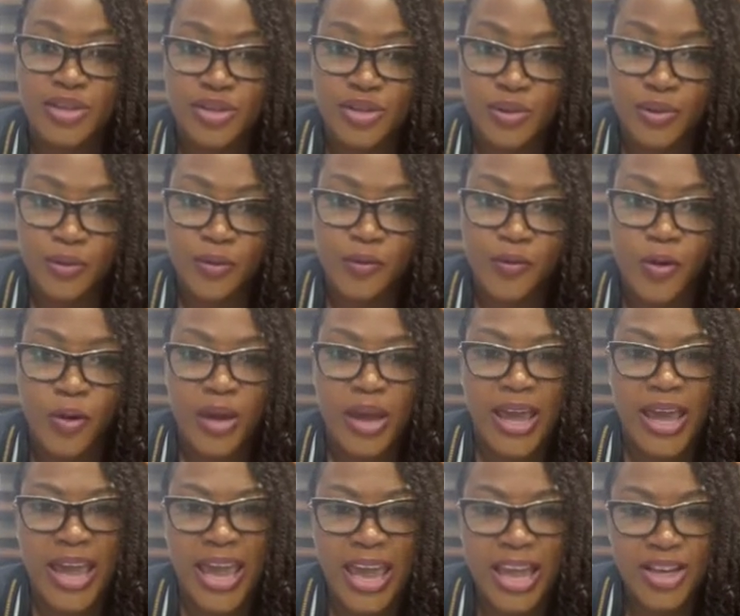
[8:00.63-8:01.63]
you for
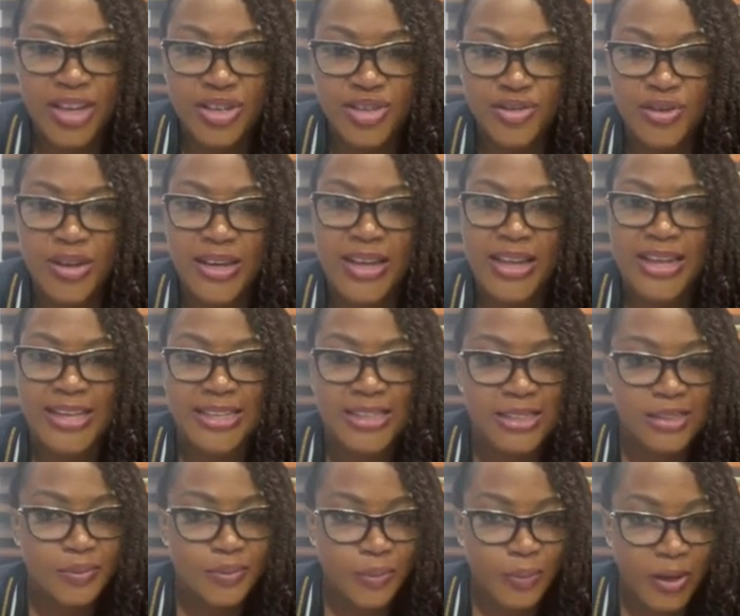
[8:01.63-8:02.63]
entering a
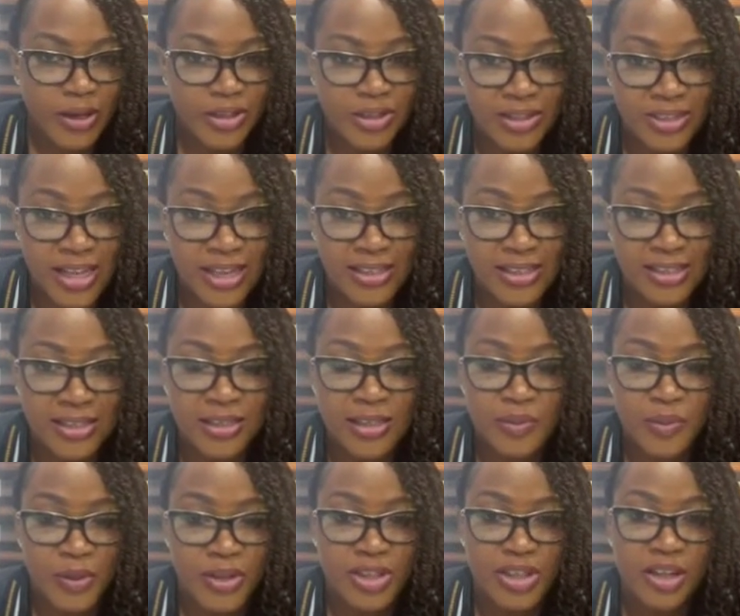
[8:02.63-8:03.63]
certain
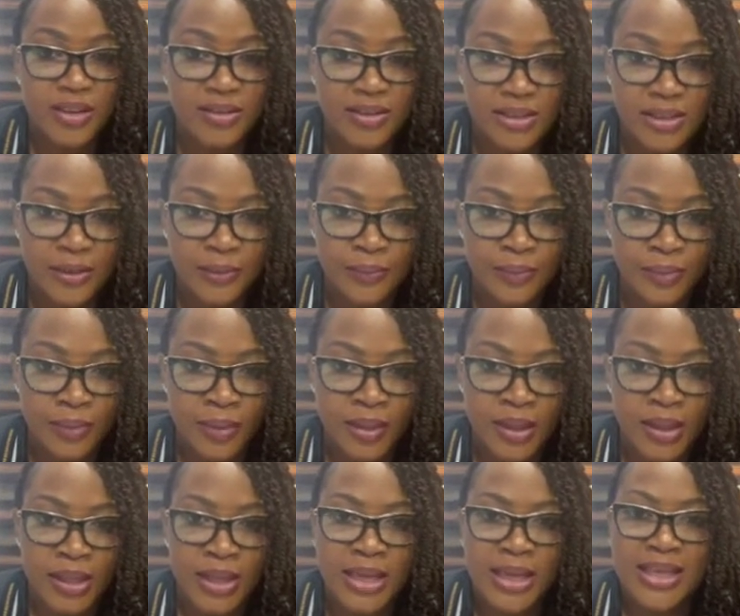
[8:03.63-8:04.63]
specialty,
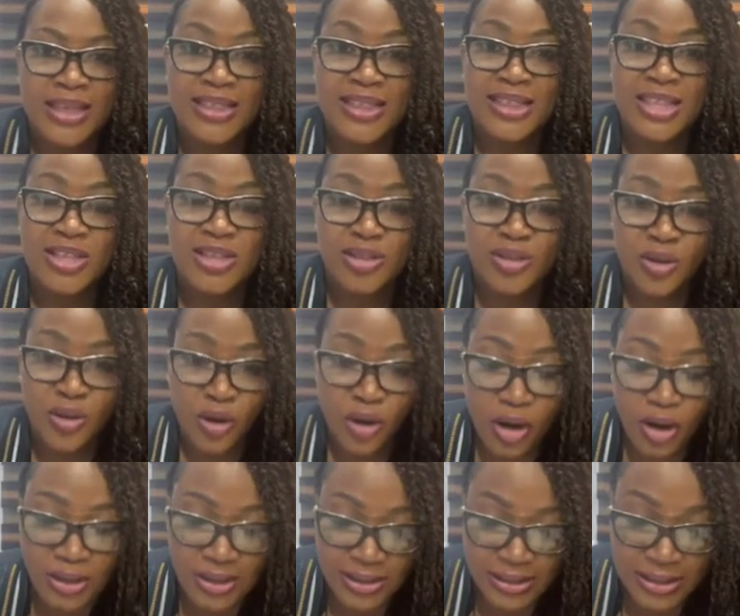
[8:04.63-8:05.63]
these
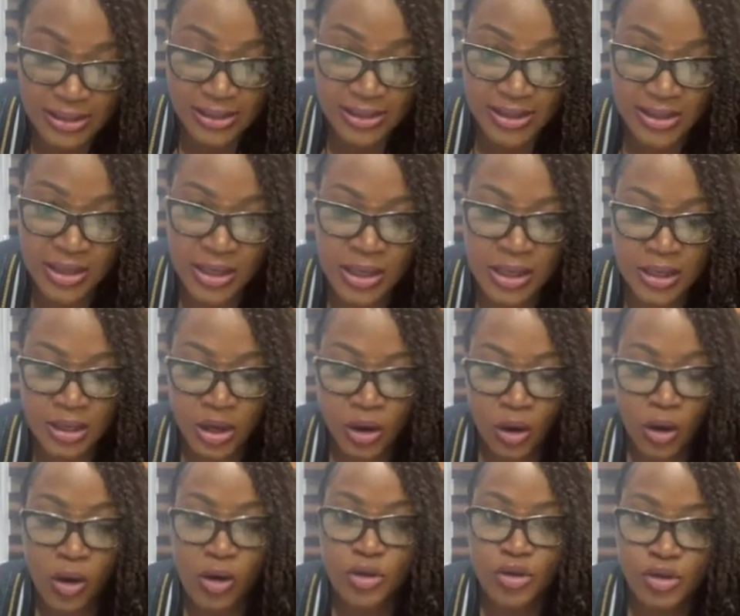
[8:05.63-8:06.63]
courses, they
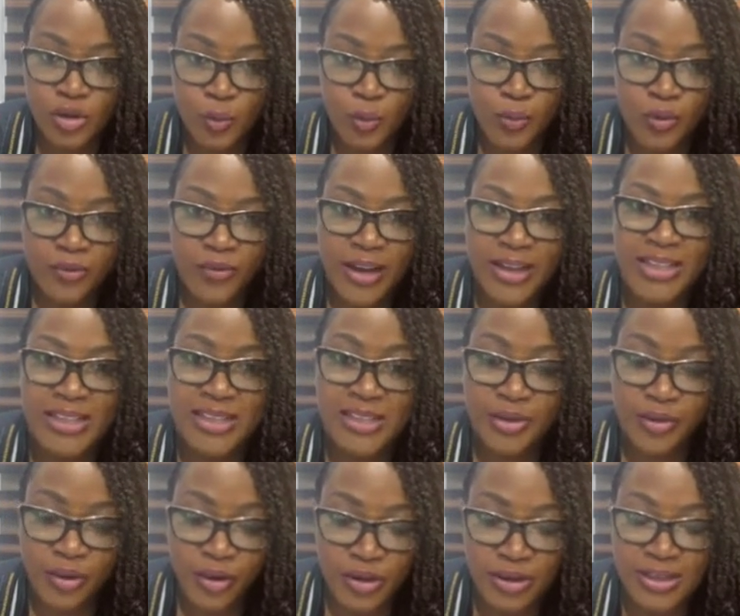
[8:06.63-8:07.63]
also provide
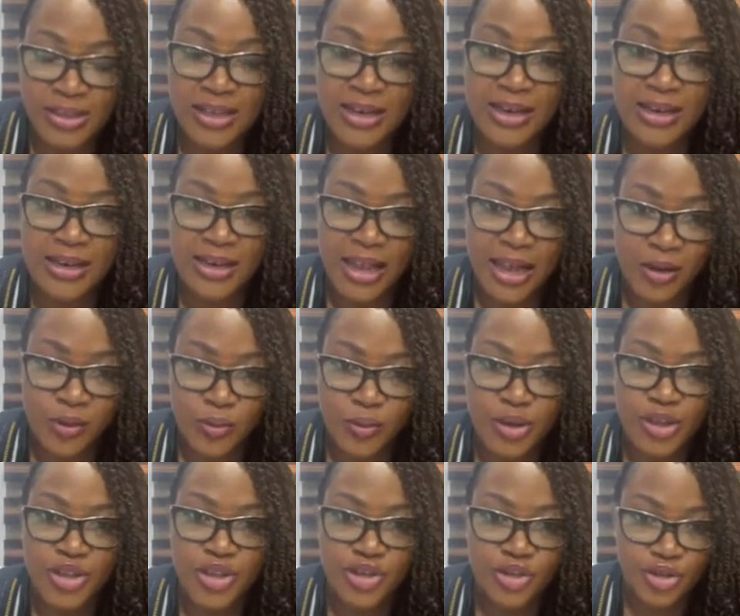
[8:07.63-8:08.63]
serious
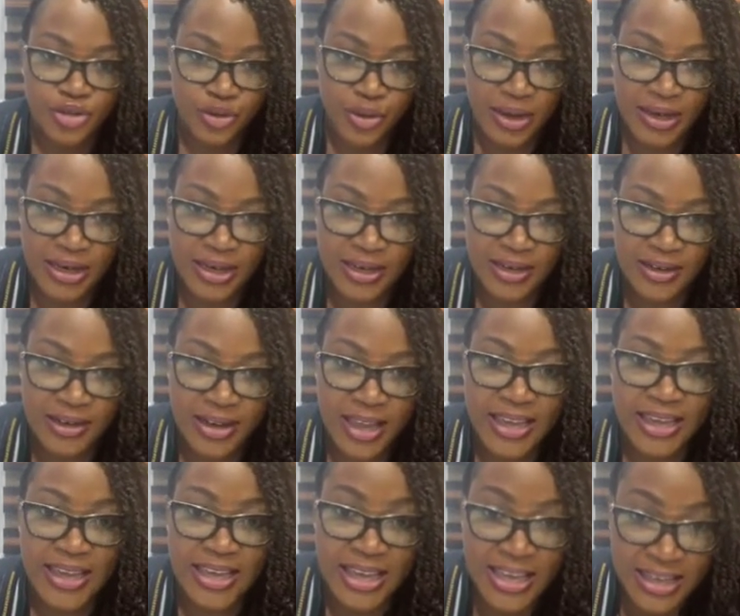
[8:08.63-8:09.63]
language training, like
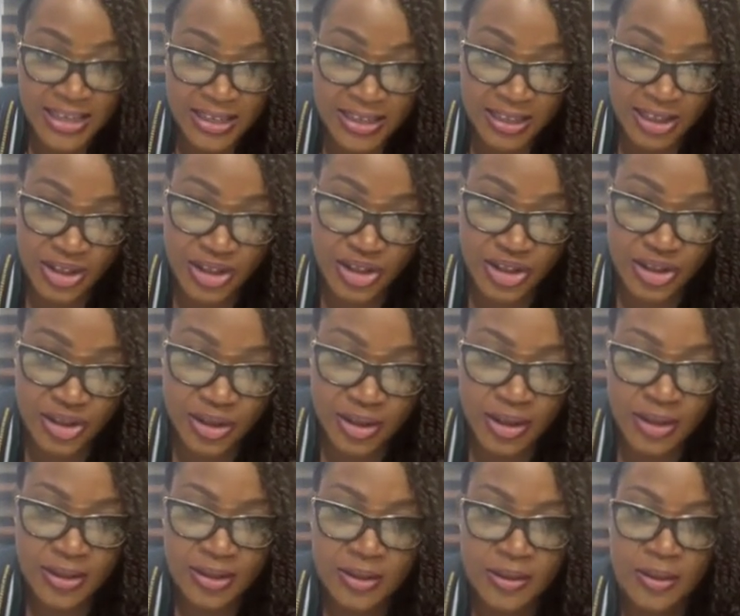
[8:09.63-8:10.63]
English
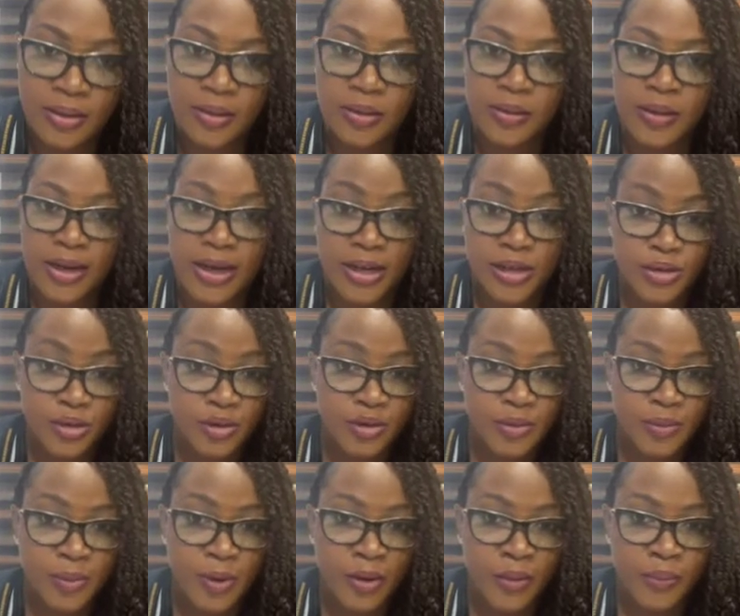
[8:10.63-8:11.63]
that I talked
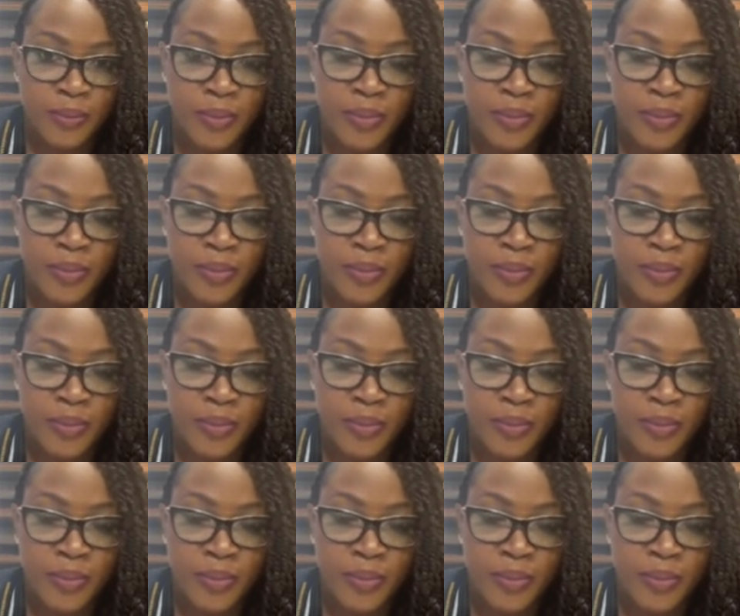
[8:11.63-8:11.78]
about.